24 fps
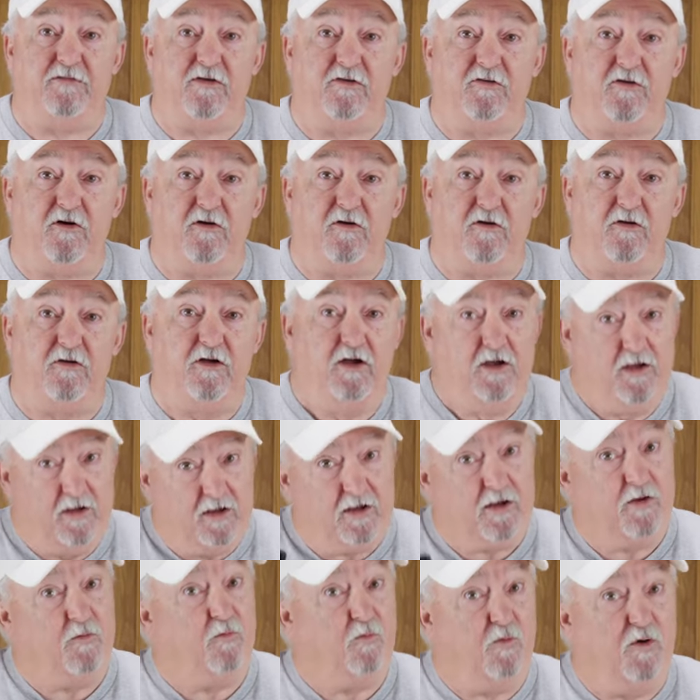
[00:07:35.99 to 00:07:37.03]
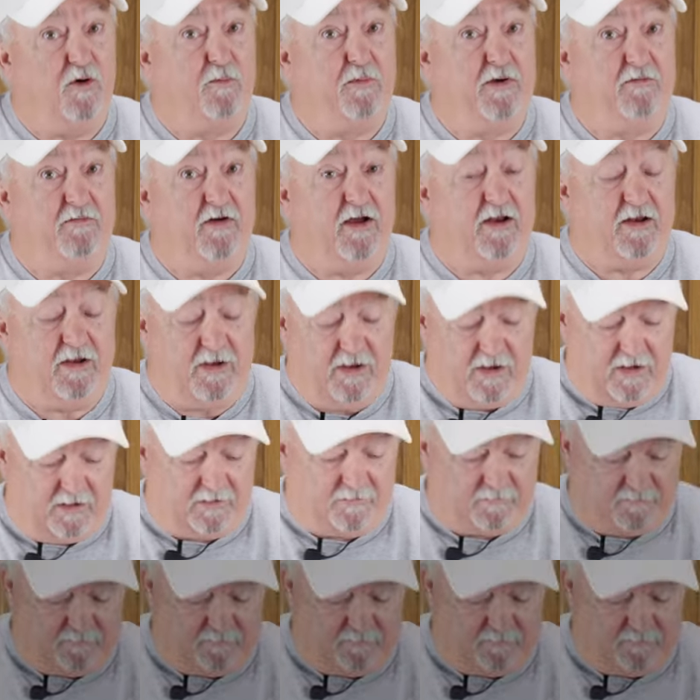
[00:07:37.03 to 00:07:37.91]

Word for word: internal and we'll be ready to eat.